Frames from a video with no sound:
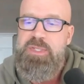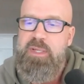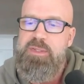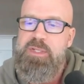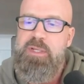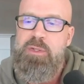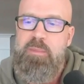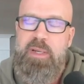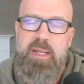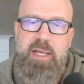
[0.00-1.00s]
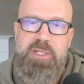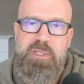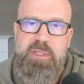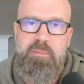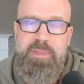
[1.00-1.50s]
signs that you might
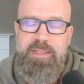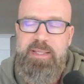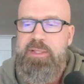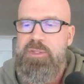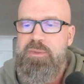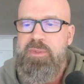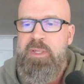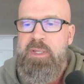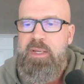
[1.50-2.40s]
actually be that dude.